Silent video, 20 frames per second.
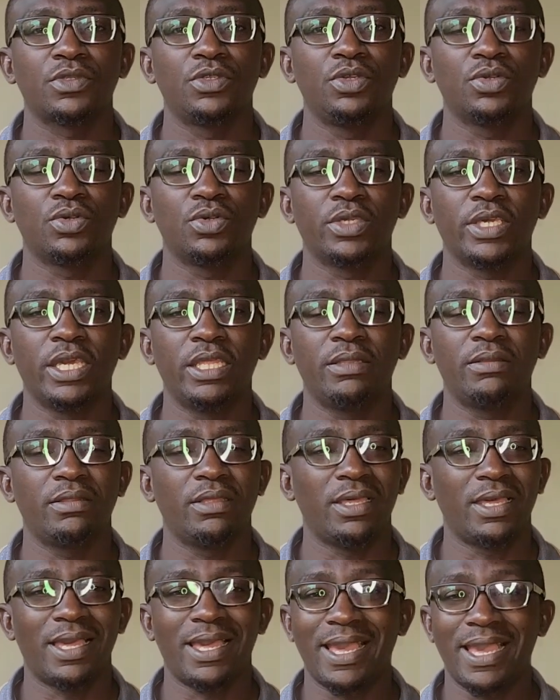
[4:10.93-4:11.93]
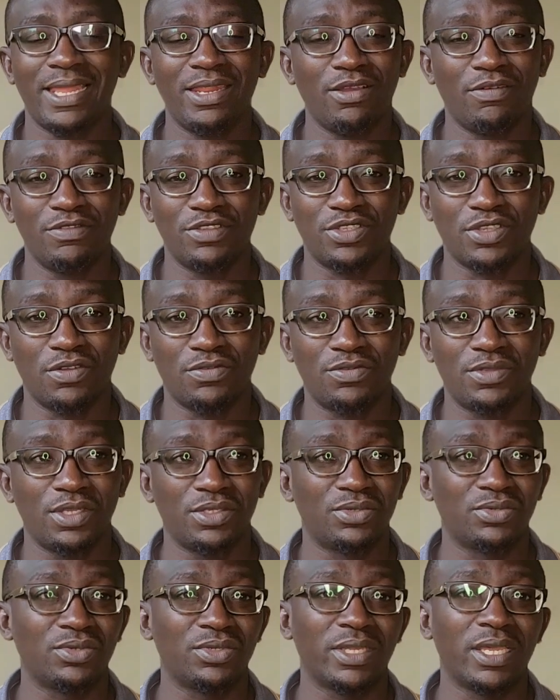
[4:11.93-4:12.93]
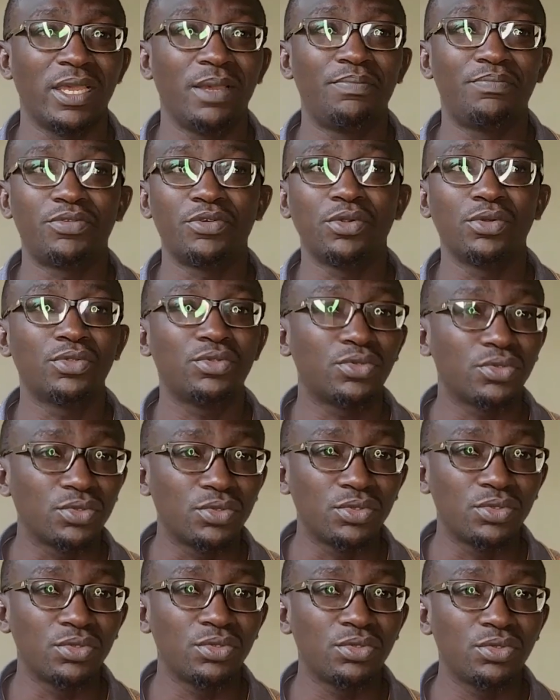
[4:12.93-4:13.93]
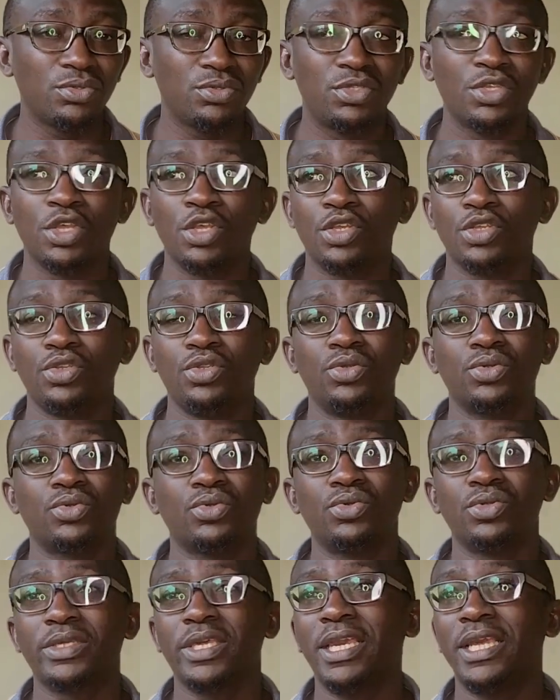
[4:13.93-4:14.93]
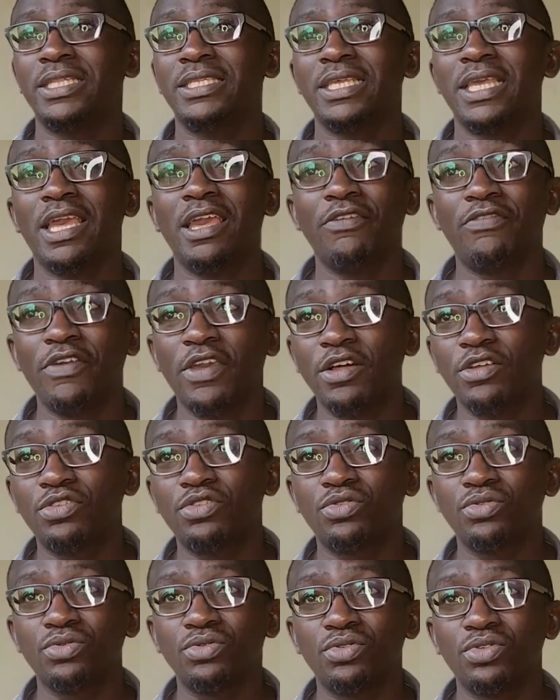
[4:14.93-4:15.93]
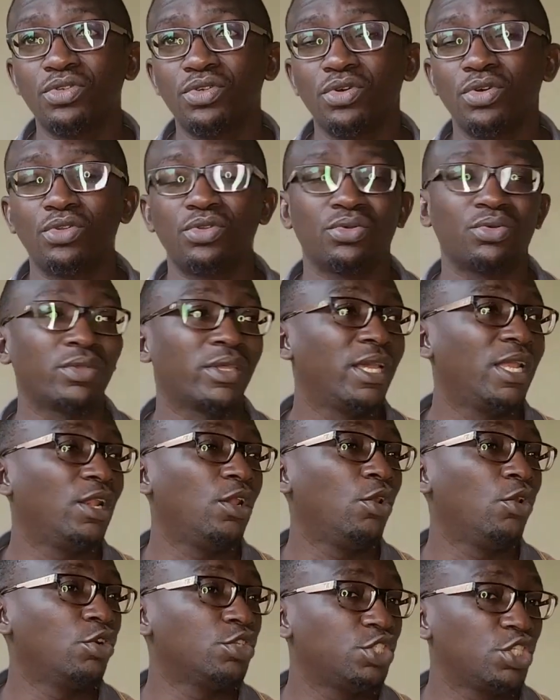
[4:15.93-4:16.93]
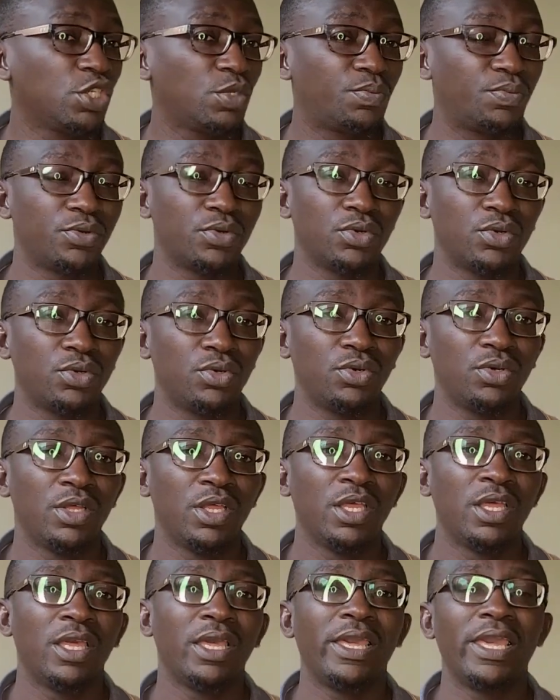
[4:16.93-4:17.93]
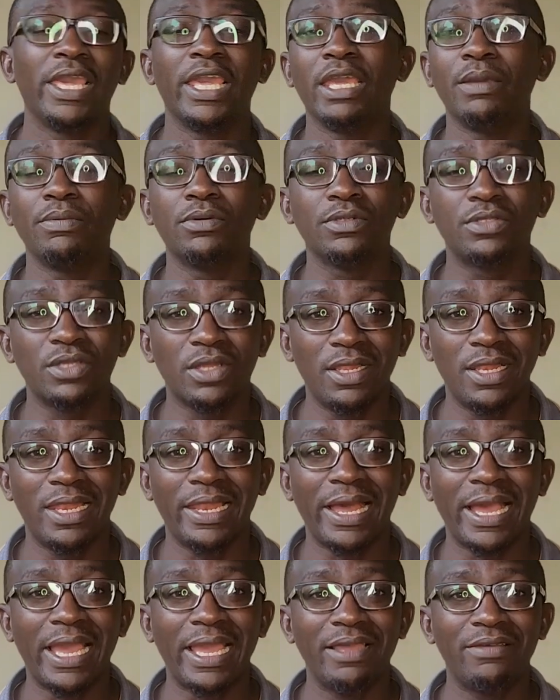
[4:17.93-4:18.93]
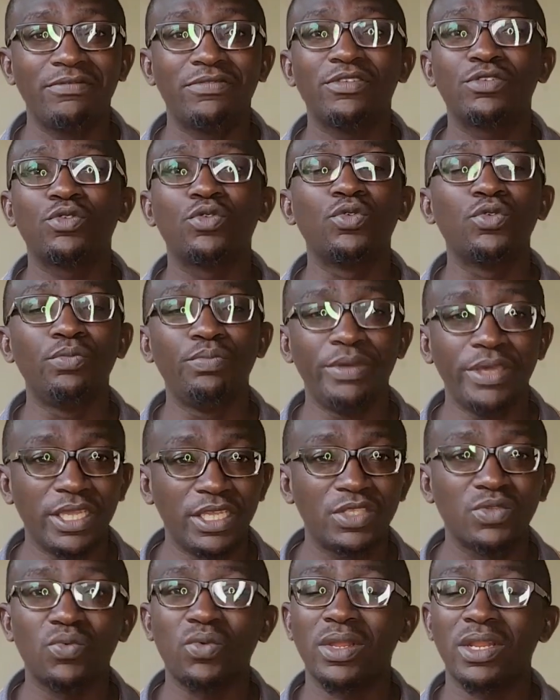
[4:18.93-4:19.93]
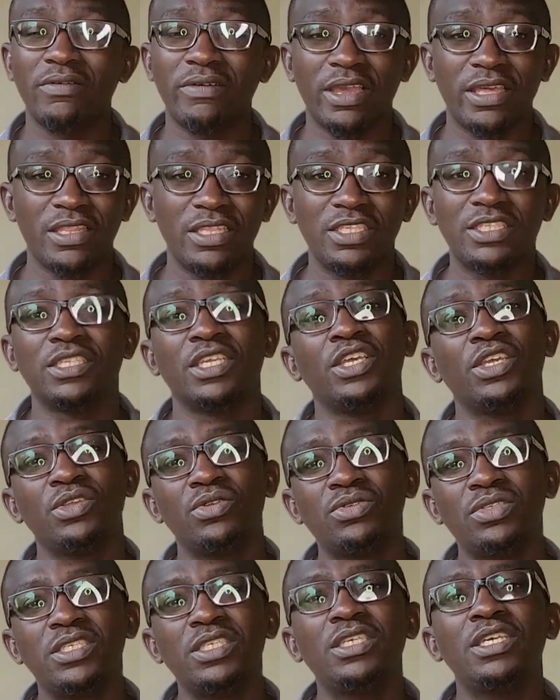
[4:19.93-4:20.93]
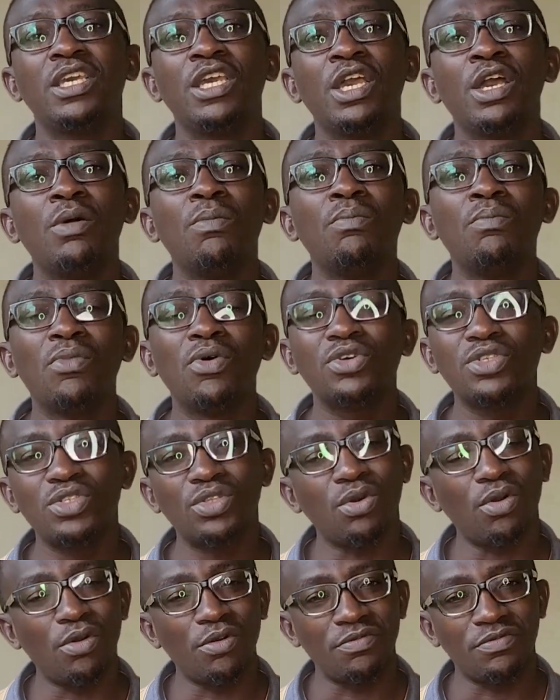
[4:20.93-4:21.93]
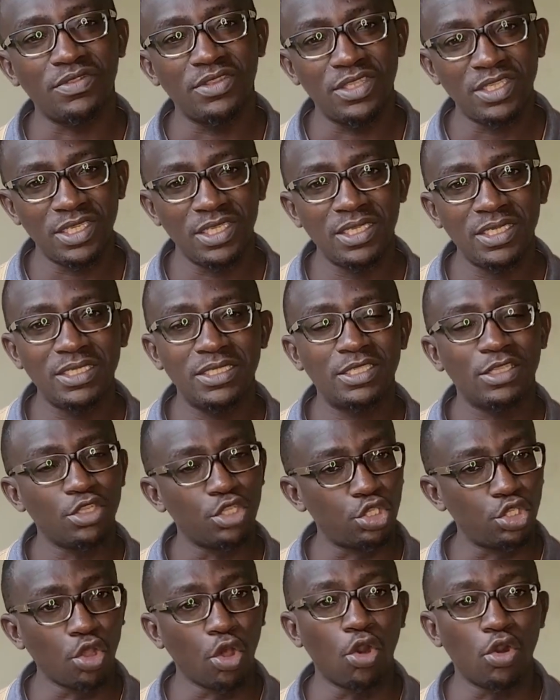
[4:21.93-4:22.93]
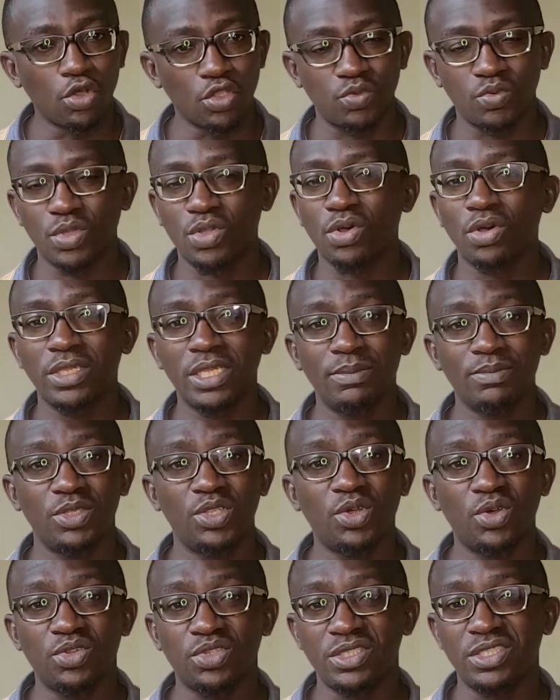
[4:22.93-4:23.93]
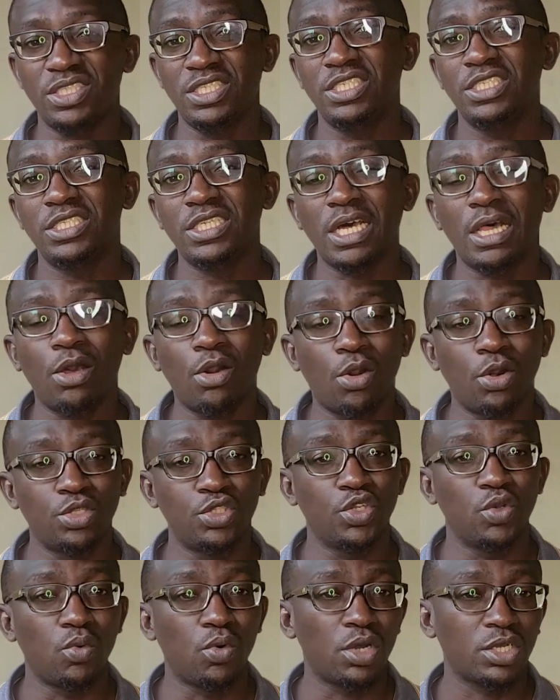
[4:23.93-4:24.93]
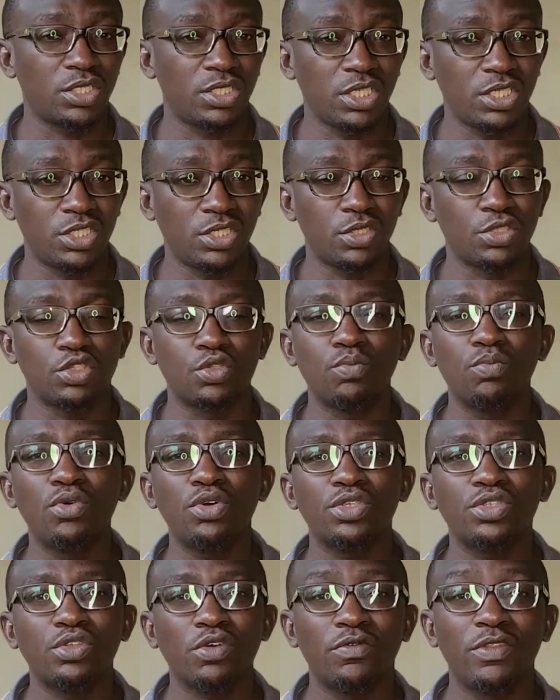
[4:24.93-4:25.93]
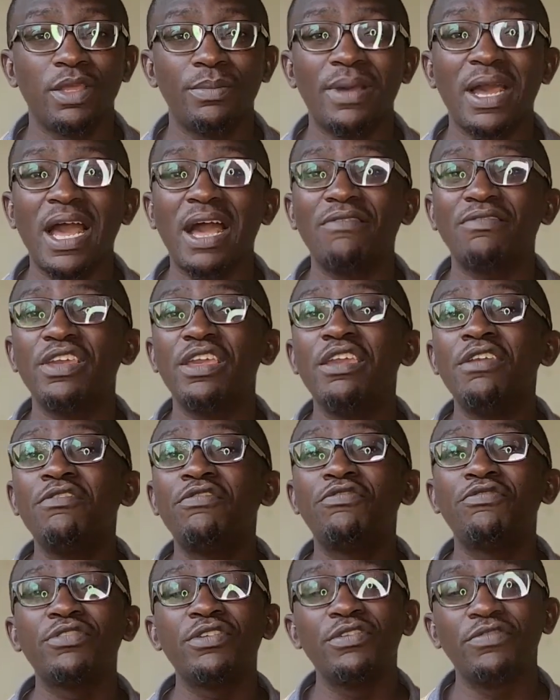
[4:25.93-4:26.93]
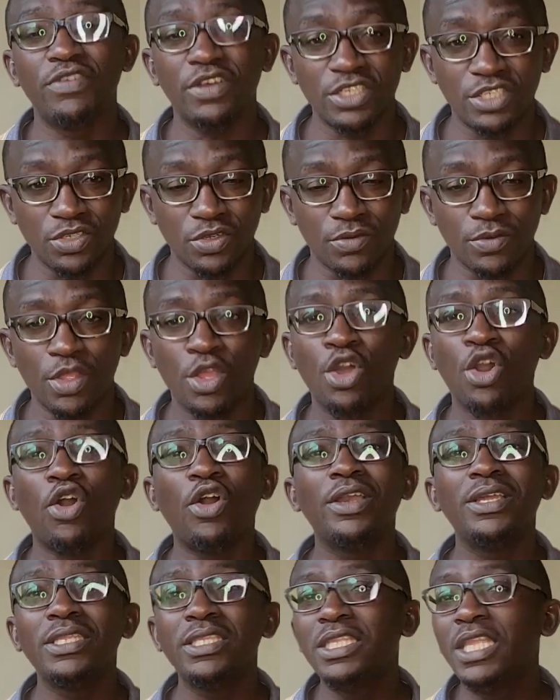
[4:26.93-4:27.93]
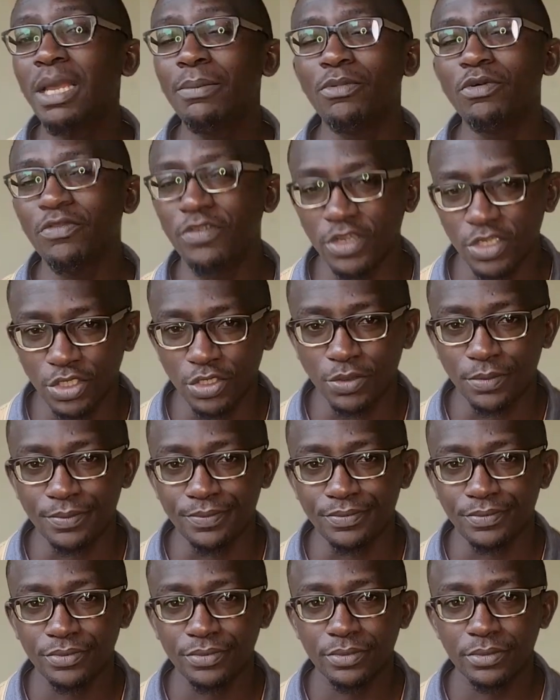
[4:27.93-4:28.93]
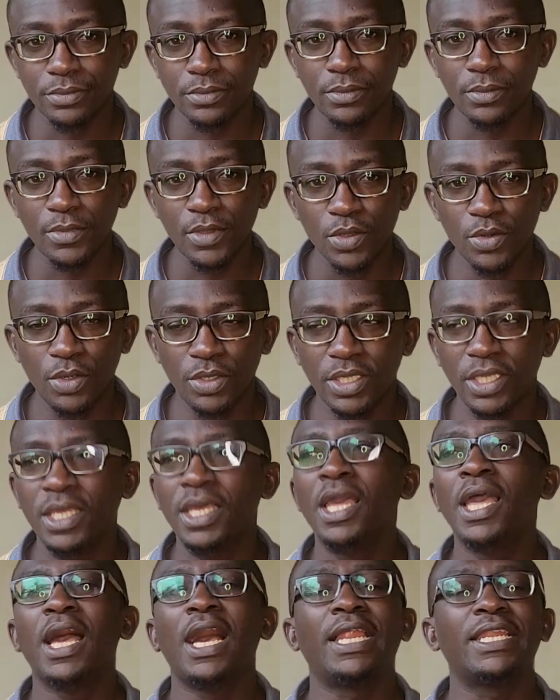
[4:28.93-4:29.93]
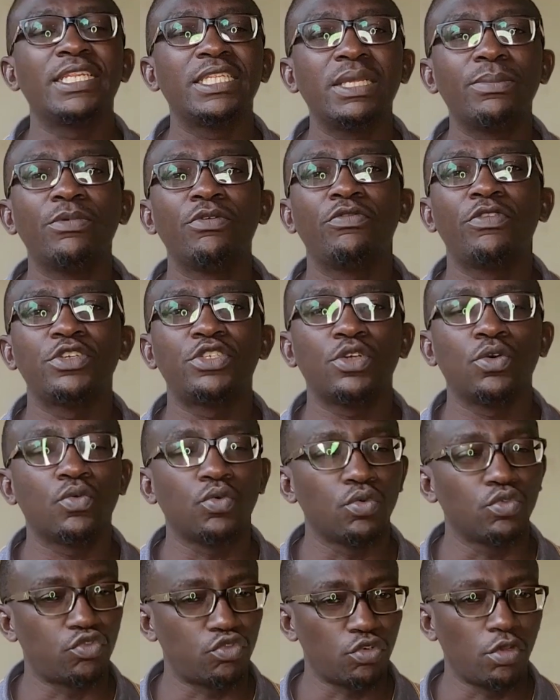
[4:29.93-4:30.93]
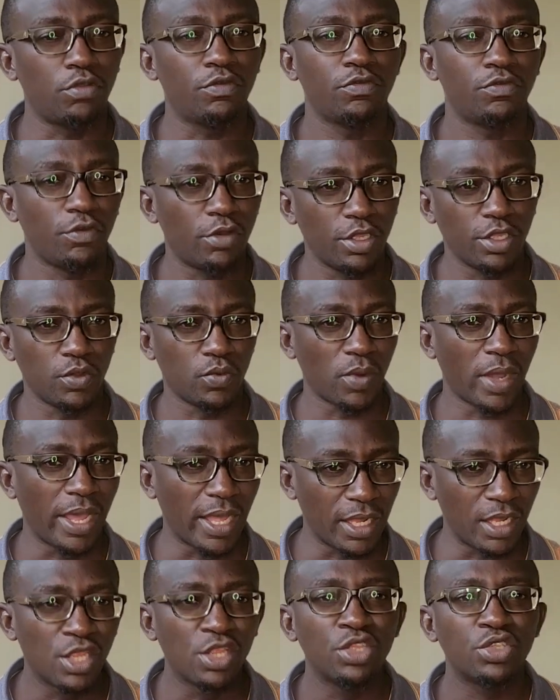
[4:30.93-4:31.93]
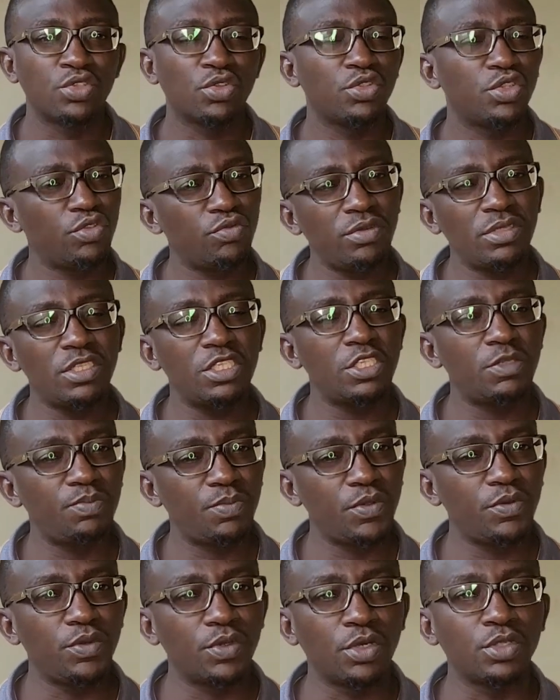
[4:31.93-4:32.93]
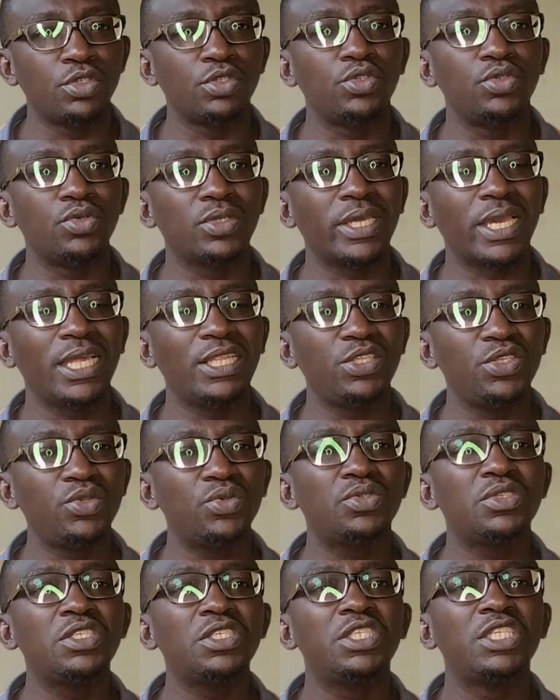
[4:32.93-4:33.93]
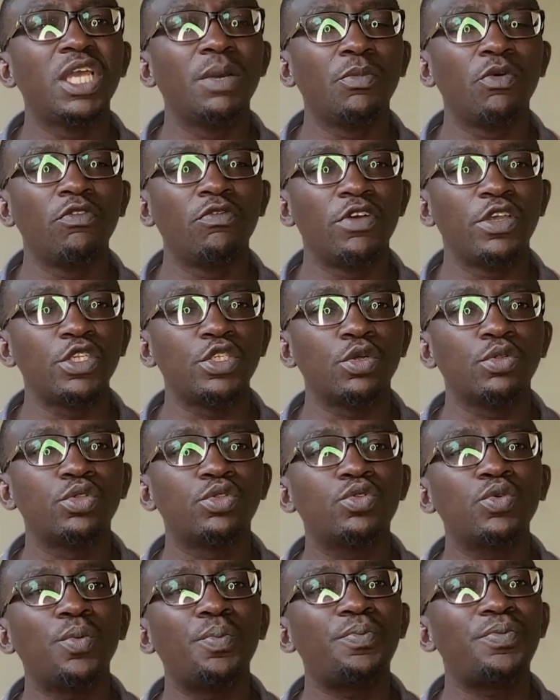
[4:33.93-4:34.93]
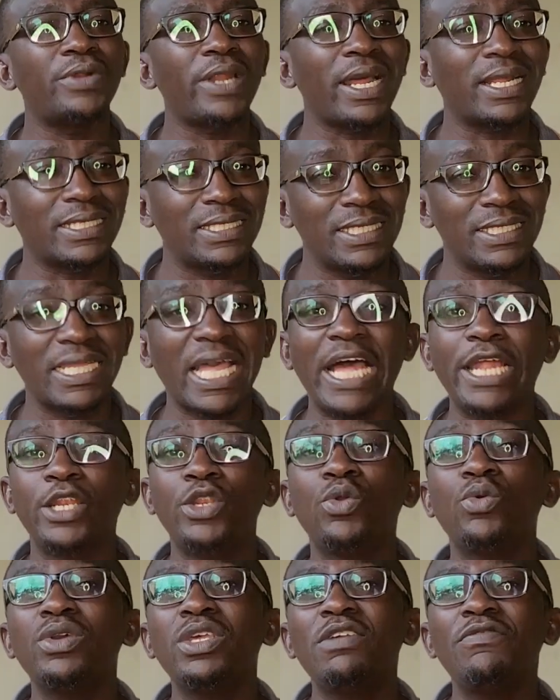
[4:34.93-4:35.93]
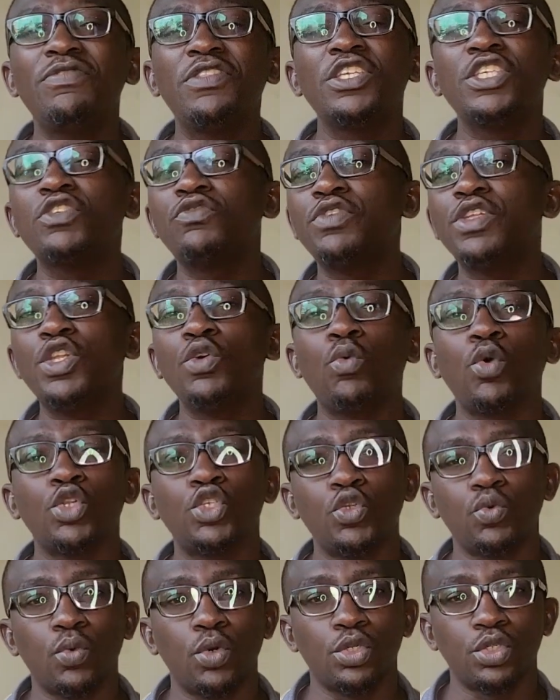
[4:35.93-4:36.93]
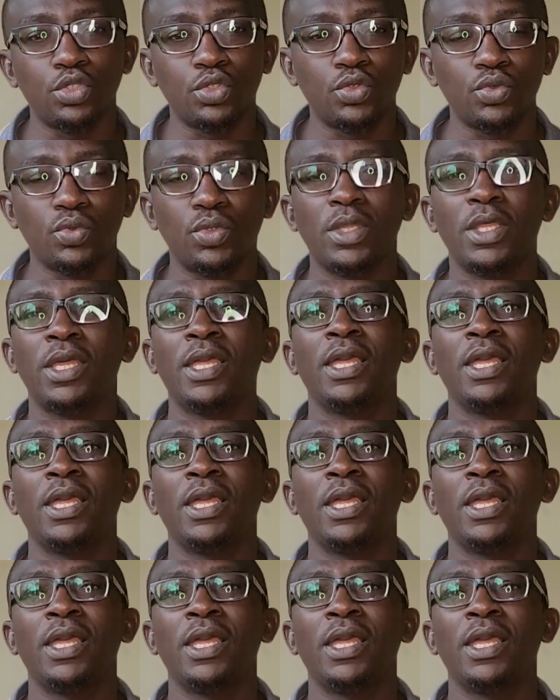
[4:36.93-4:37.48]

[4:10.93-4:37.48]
You could get any of the softwares. You could get Pro Tools, you could get FL Studio, you could get Logic Pro, Ableton Live, Cubase, whatever it is. You see, most of these DAWs, we call them DAWs, digital audio workstations, most of them have a free version or a demo version, okay? And the demo version would run for a while. So during this period, you can use this demo version to practice and know if this is really what you want to do.